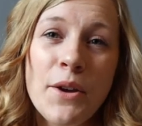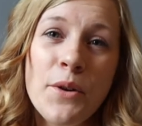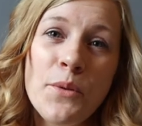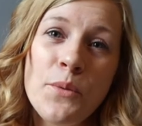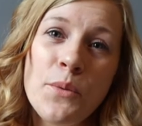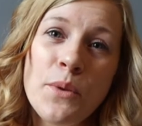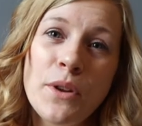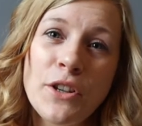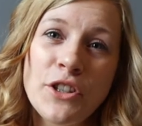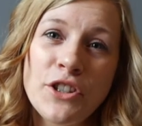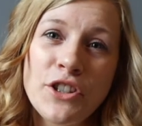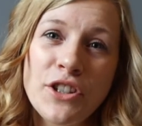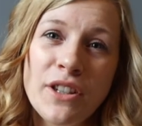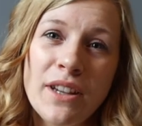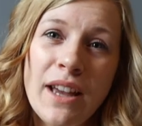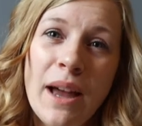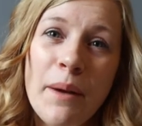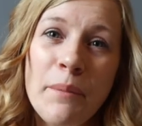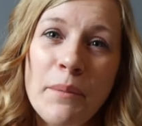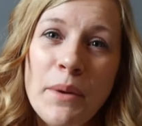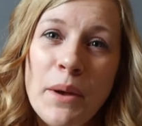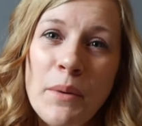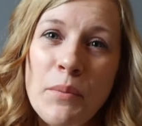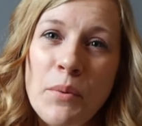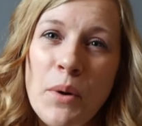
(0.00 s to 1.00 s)
which
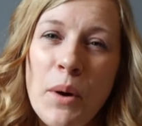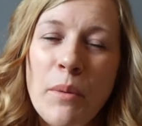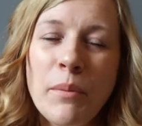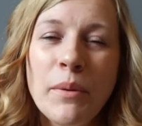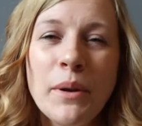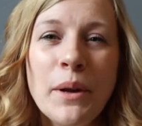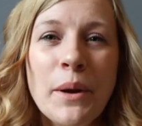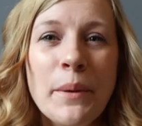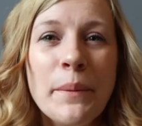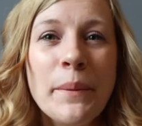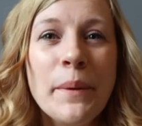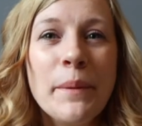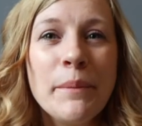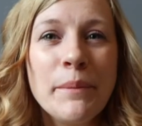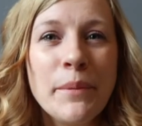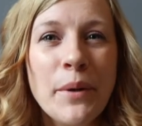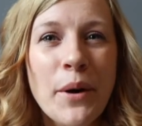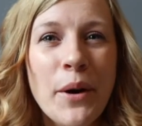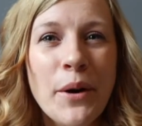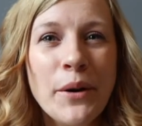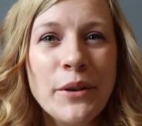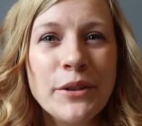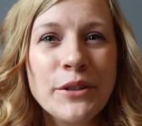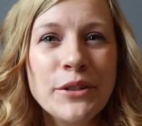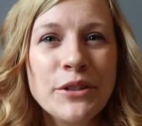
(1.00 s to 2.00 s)
can be a problem, but
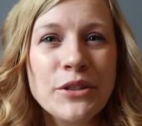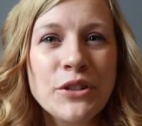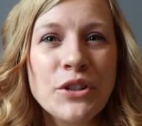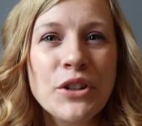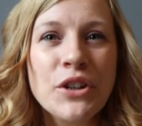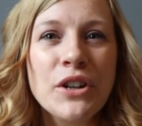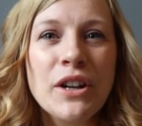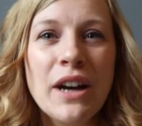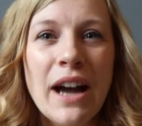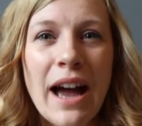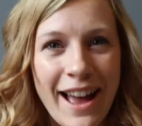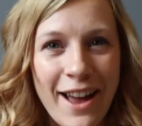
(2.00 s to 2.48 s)
also